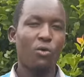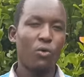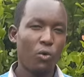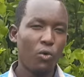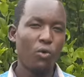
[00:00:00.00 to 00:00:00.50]

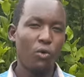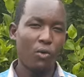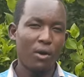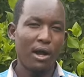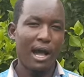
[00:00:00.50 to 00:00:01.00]
who
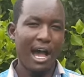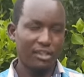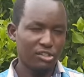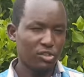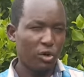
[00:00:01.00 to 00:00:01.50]
are
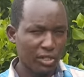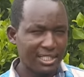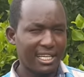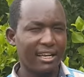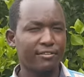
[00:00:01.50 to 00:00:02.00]
not
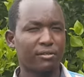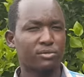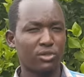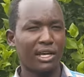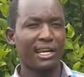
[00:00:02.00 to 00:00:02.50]
originally from
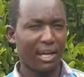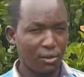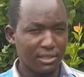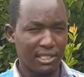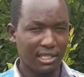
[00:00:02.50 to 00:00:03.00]
Turkana
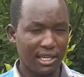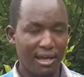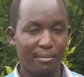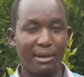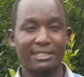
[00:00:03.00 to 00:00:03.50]
County
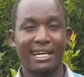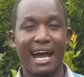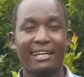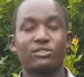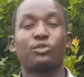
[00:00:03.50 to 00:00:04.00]
but
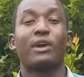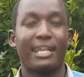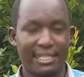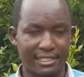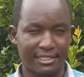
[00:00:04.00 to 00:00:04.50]
are
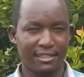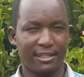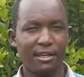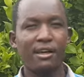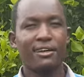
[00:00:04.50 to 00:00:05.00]
Turkanas.
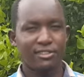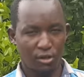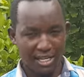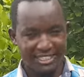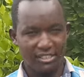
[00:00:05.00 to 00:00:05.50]
So
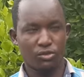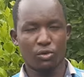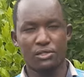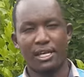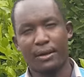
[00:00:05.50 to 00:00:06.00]
that is
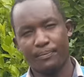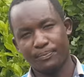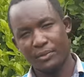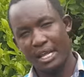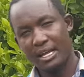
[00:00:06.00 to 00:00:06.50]
Tukosa.
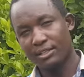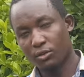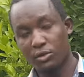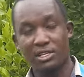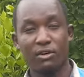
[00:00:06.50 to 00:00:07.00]

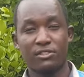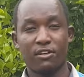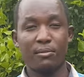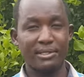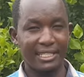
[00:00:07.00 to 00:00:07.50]
Tukosa was
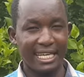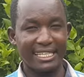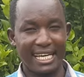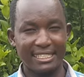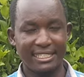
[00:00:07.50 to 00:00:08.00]
formed in
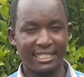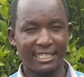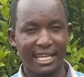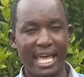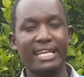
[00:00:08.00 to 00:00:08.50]

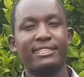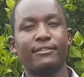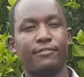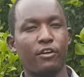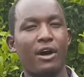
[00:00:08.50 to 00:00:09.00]

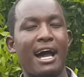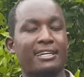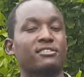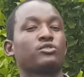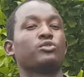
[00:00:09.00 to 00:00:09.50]
1984
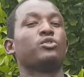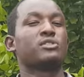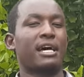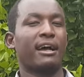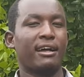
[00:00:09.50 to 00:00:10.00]
as
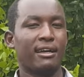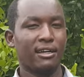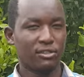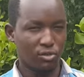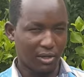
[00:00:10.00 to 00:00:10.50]
Tudusa,
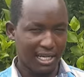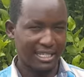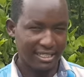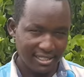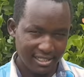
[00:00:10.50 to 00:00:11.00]
Turkana
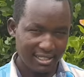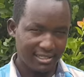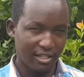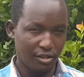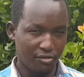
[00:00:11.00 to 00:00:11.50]
District
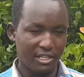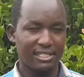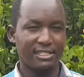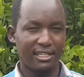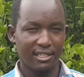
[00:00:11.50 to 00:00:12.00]

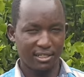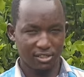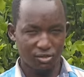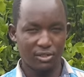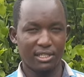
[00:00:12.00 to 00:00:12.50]
University
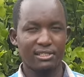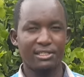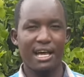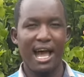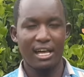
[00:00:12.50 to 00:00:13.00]

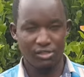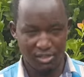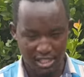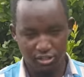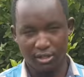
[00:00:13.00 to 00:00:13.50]
Students
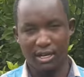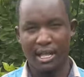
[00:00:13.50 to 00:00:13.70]
Association.